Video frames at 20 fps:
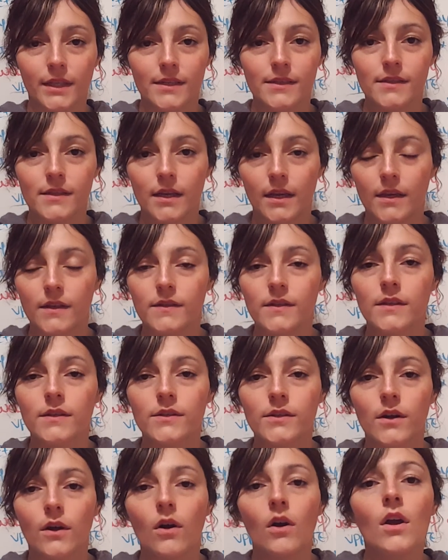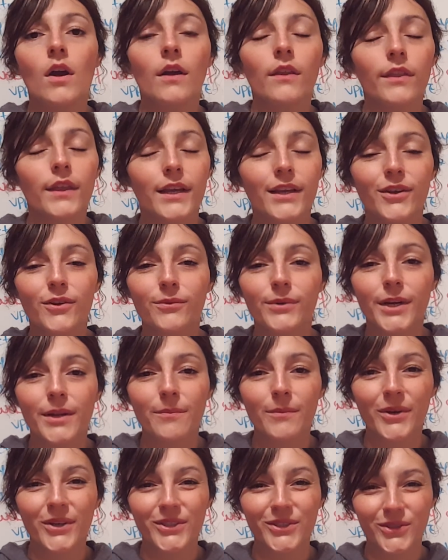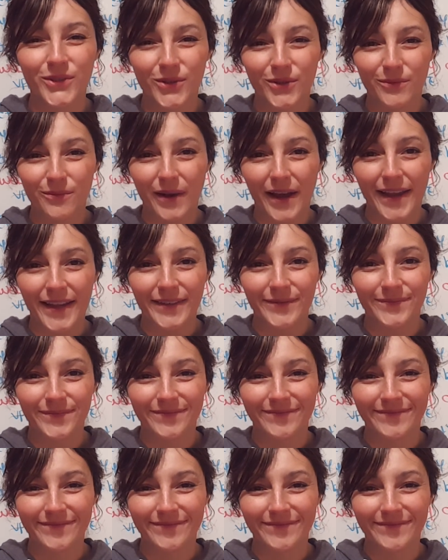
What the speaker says: these days. So thank you very much. Goodbye.